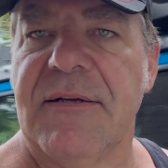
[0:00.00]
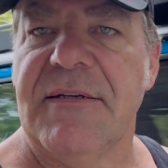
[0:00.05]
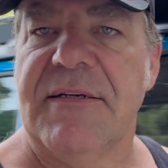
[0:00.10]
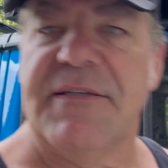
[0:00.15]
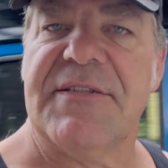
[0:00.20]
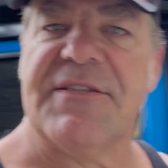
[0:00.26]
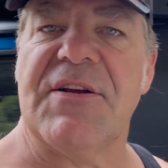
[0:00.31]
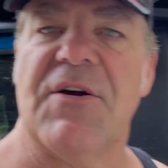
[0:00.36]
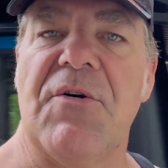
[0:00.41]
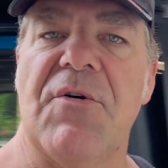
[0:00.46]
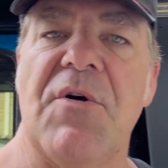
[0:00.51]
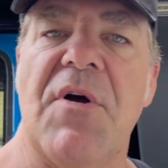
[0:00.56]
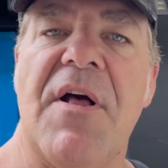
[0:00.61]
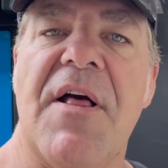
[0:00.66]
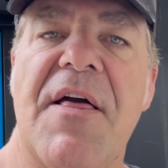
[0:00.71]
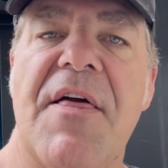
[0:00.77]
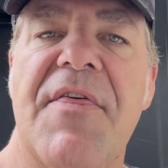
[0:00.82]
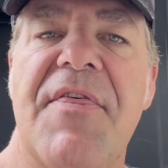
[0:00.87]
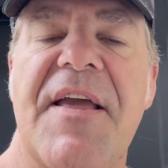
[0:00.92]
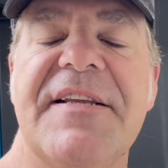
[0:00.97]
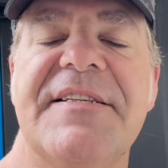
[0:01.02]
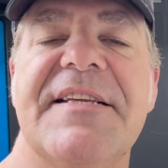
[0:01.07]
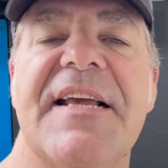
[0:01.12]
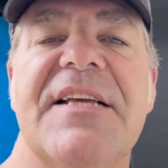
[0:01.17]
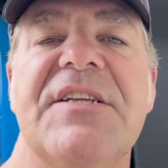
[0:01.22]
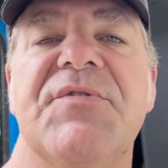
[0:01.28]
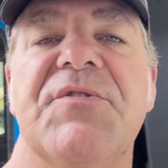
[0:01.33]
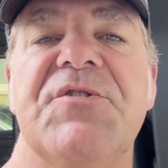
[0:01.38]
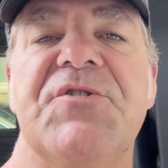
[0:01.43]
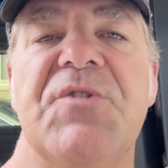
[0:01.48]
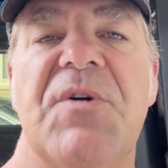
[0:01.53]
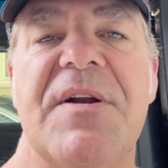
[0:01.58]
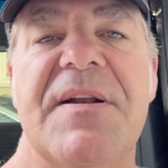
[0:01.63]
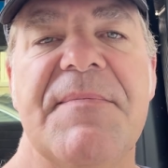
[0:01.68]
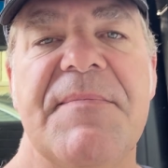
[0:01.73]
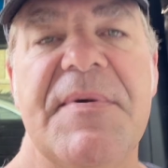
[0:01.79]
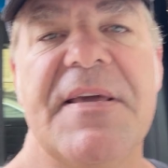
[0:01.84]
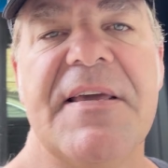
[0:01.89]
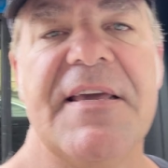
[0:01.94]
So, thanks guys for
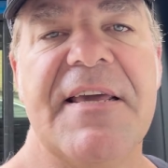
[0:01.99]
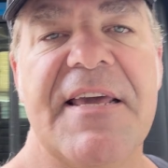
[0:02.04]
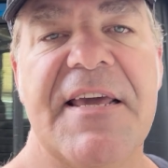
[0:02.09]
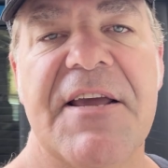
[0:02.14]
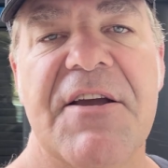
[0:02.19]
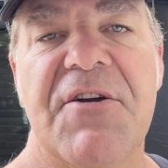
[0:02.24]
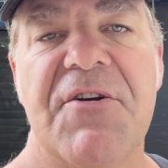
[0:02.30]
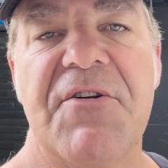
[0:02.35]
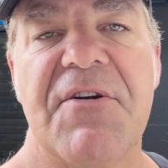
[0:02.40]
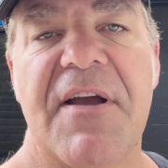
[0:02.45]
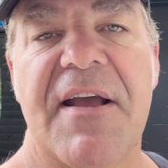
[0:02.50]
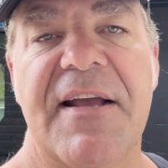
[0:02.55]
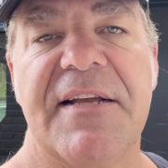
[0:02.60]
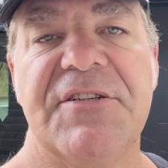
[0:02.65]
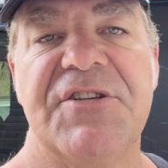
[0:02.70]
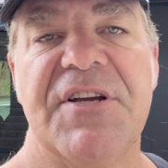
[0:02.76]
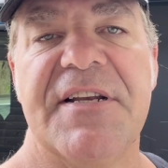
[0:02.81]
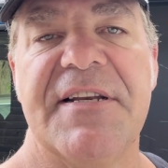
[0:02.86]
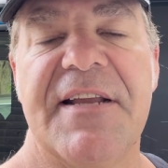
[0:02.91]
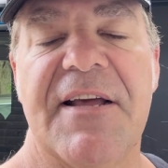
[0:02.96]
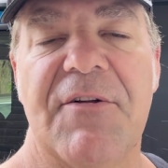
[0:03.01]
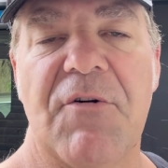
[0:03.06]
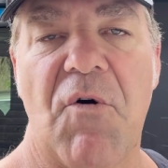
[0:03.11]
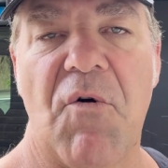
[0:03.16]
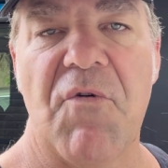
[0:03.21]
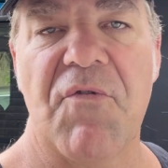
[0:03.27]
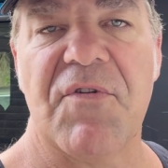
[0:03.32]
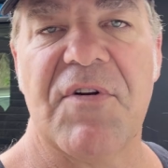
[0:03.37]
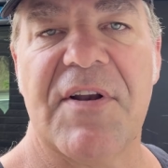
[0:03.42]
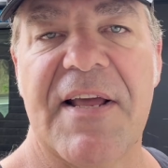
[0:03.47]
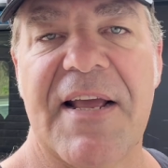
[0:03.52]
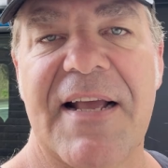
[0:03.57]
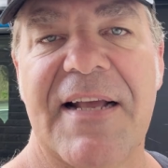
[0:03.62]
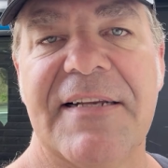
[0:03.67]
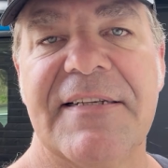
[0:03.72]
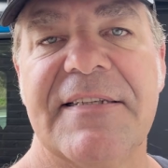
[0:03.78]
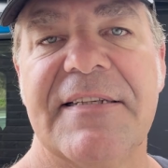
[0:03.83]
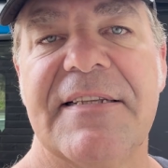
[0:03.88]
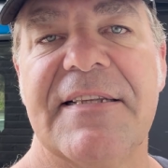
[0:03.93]
joining me here at Jendell
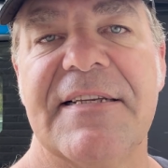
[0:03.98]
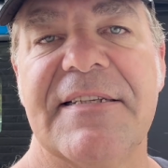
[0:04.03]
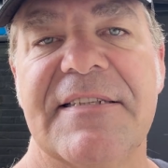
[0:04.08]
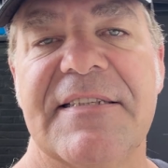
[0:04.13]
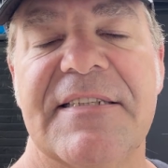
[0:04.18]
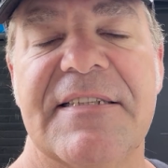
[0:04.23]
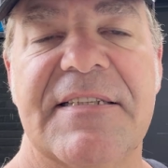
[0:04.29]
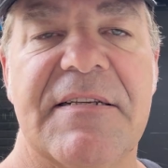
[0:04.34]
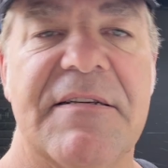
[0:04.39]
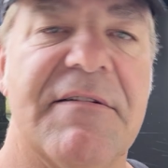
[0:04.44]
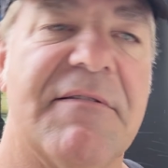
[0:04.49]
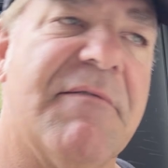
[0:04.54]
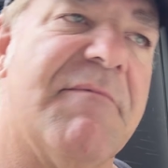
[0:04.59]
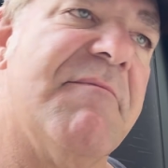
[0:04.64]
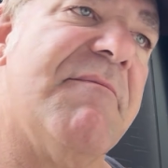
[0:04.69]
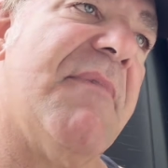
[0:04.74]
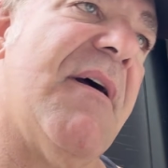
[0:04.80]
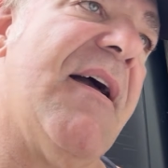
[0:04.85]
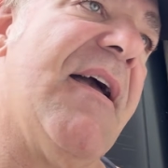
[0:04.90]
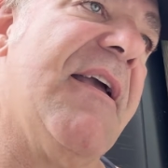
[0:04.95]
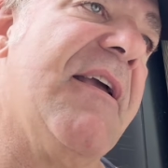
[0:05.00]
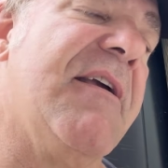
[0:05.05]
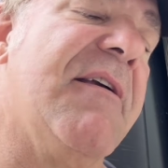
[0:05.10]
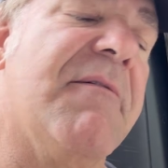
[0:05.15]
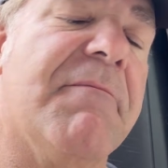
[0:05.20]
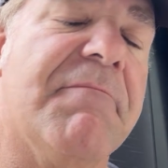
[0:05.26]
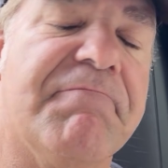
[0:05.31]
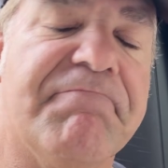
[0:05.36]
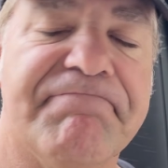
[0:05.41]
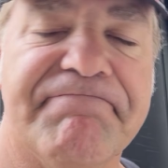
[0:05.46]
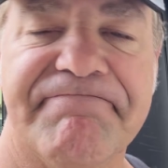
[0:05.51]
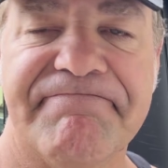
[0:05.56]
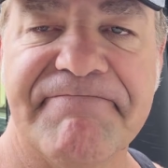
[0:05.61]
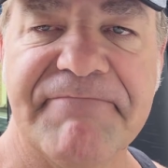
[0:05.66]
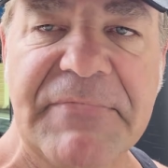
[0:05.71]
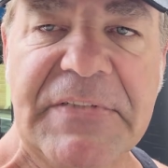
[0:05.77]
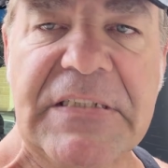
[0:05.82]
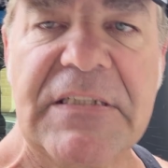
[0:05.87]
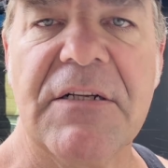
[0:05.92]
Overland. This is my
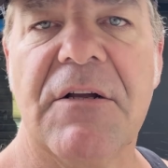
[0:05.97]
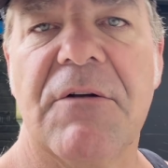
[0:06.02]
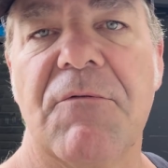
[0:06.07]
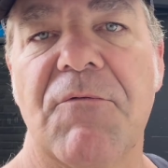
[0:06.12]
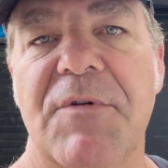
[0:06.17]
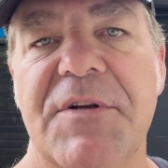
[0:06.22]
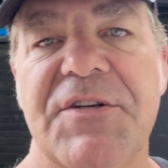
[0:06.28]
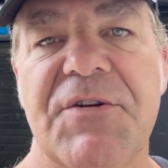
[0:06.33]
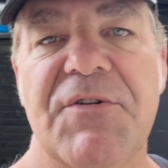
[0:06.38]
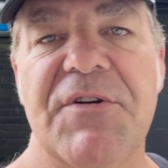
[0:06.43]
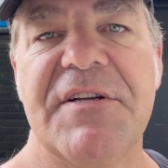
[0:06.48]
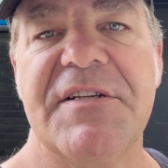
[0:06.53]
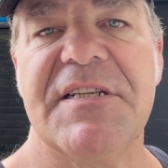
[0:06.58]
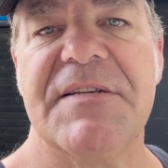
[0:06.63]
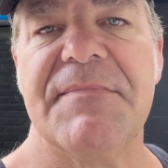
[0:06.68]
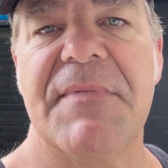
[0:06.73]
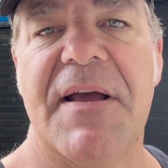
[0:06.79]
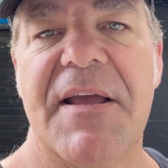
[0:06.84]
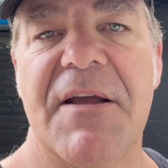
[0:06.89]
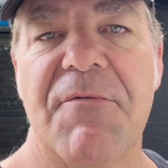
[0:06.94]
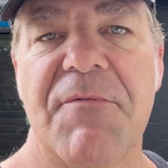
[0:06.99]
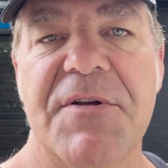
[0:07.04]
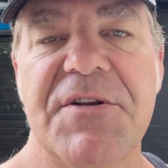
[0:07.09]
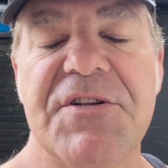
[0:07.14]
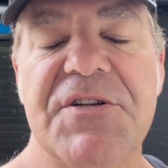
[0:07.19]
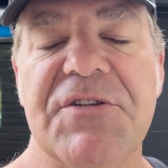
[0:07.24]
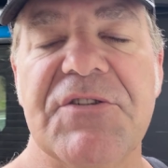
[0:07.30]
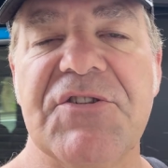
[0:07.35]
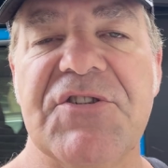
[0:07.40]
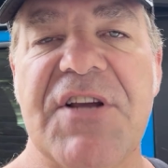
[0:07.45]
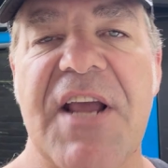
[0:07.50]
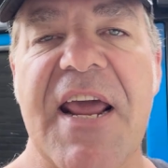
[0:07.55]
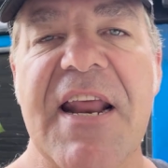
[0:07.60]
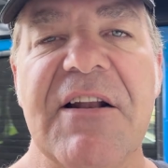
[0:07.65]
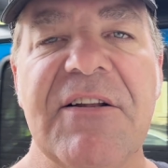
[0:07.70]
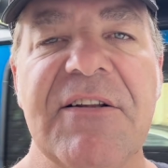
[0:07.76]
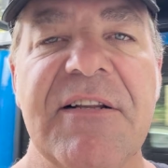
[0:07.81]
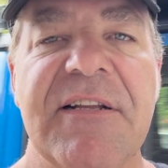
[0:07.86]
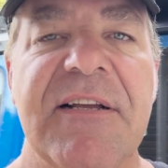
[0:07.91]
returning to my original
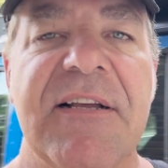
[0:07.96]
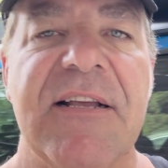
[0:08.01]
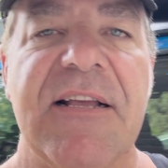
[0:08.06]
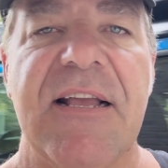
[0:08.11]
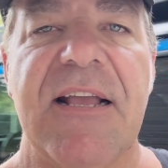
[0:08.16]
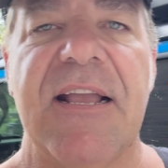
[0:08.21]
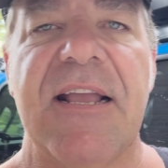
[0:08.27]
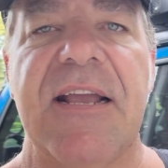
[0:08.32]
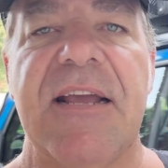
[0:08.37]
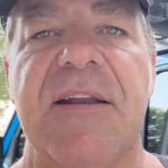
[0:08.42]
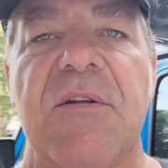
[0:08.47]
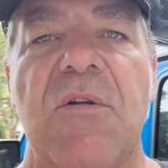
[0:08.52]
channel, and